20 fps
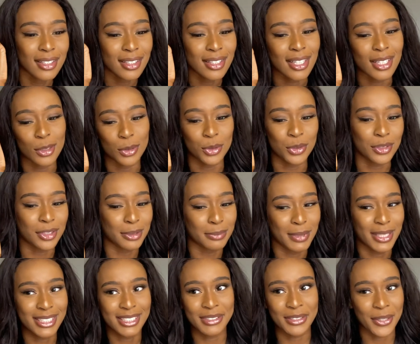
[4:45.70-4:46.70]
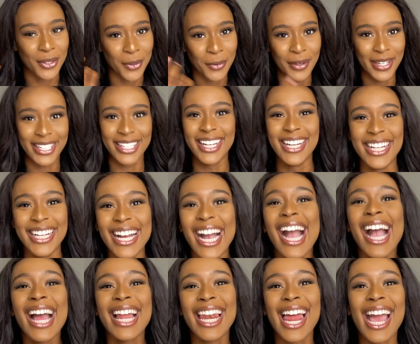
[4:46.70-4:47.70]
how's your semester going?
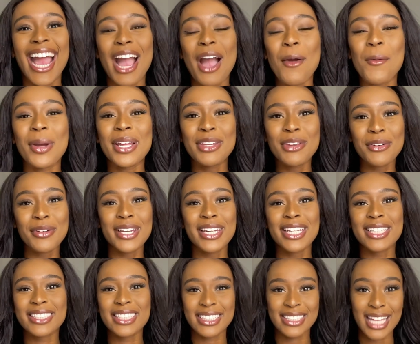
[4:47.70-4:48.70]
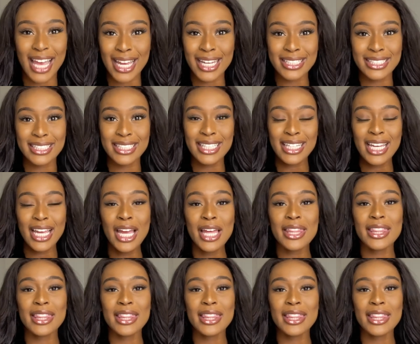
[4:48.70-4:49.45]
Like, when you're in a society,